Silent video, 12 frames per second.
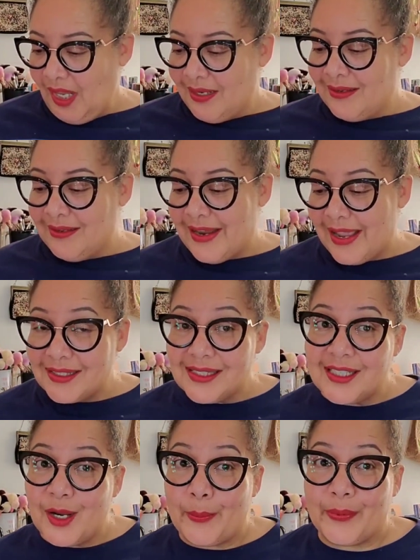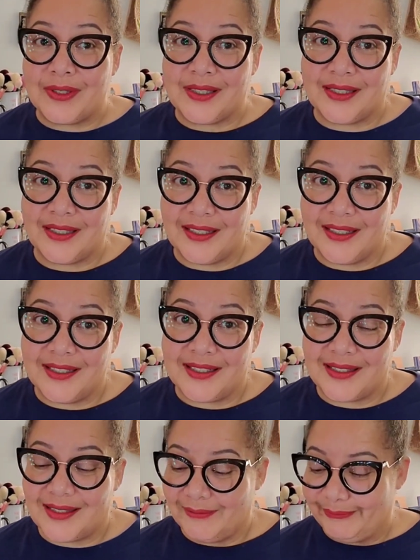Next up is
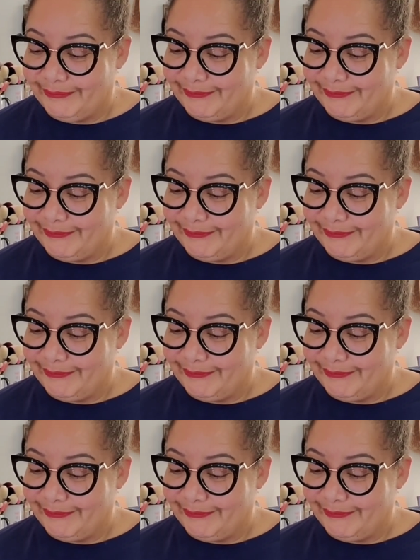this.